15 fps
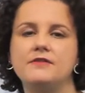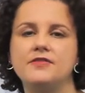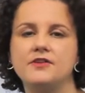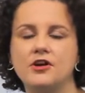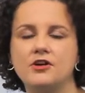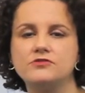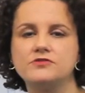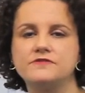the
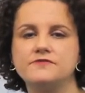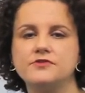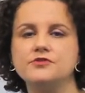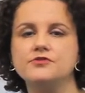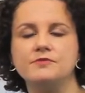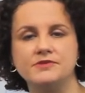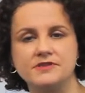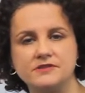golden rule,
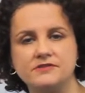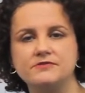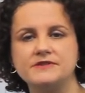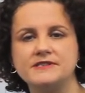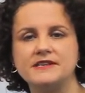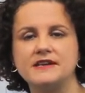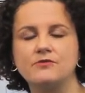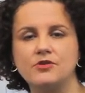you must
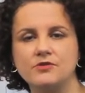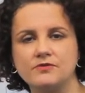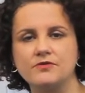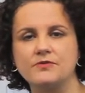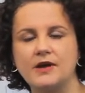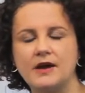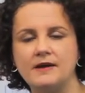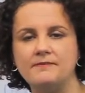always think what
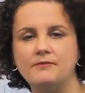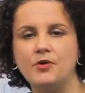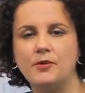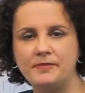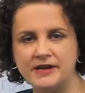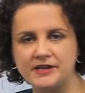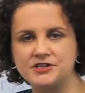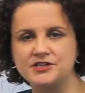um, what
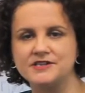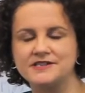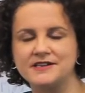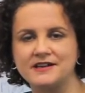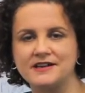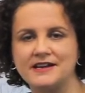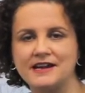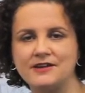pictures are
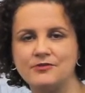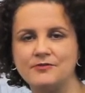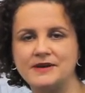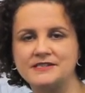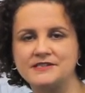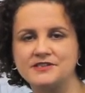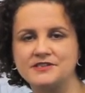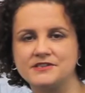going to get your
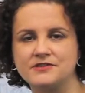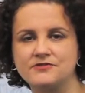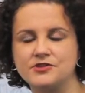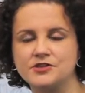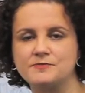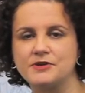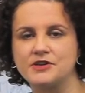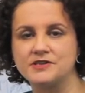messages
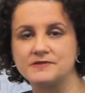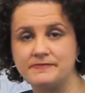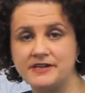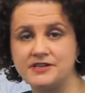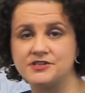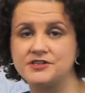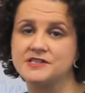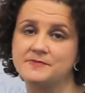across because
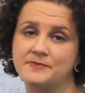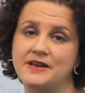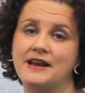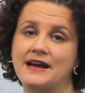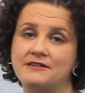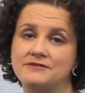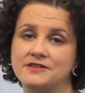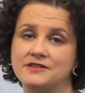pictures speak
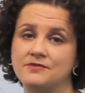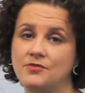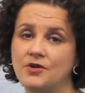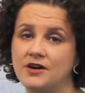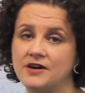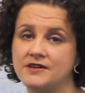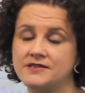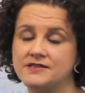louder than
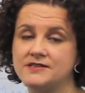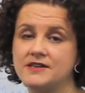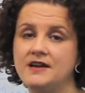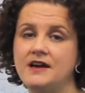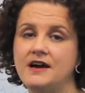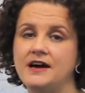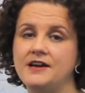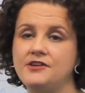words.
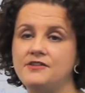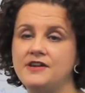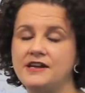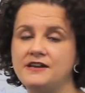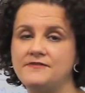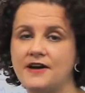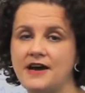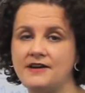And you
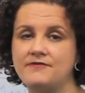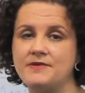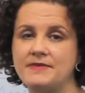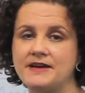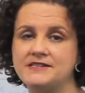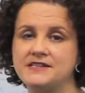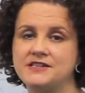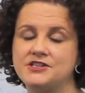need, for every
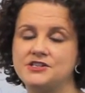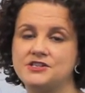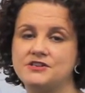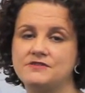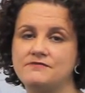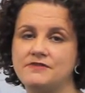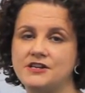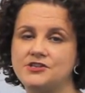message to
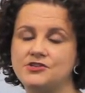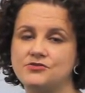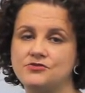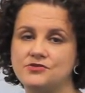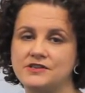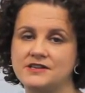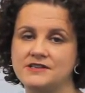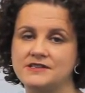reach your
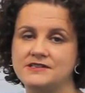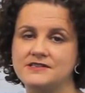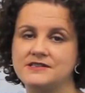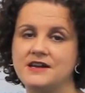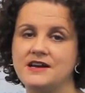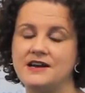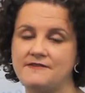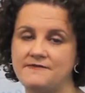audience
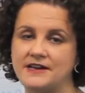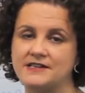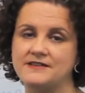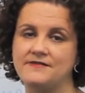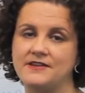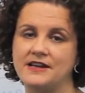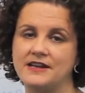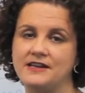
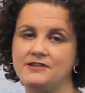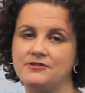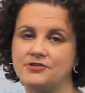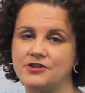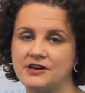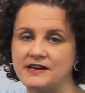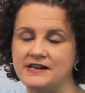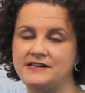effectively, you're
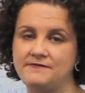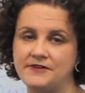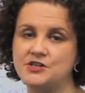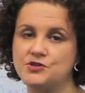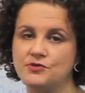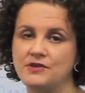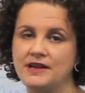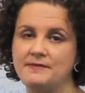going to need a
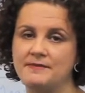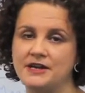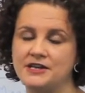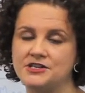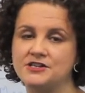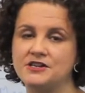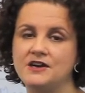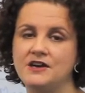visual
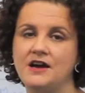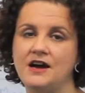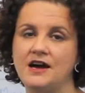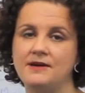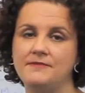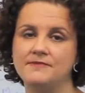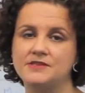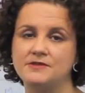image
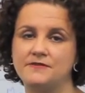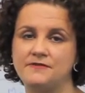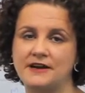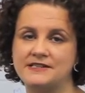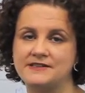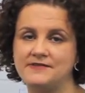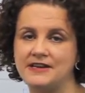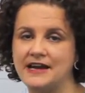um, to
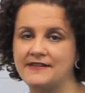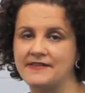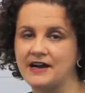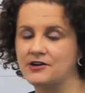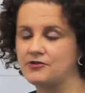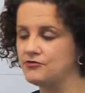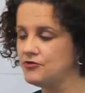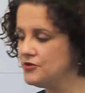effectively get that
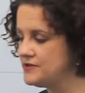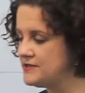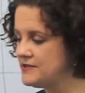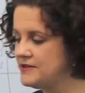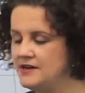across.